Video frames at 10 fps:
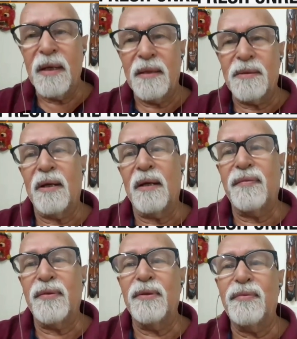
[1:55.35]
So if
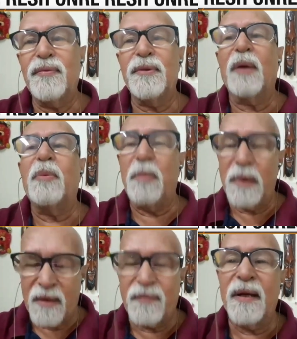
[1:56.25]
you, there will be
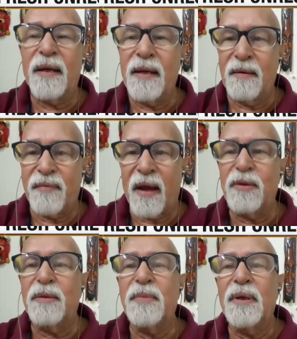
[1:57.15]
definitely a
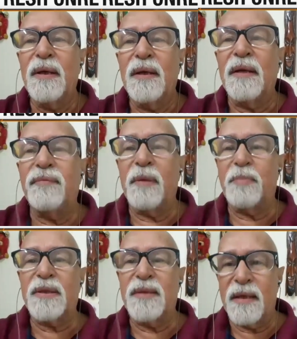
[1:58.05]
vacuum if the
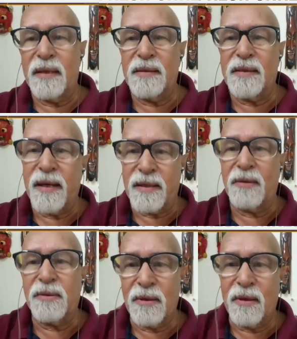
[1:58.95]
president is kicked out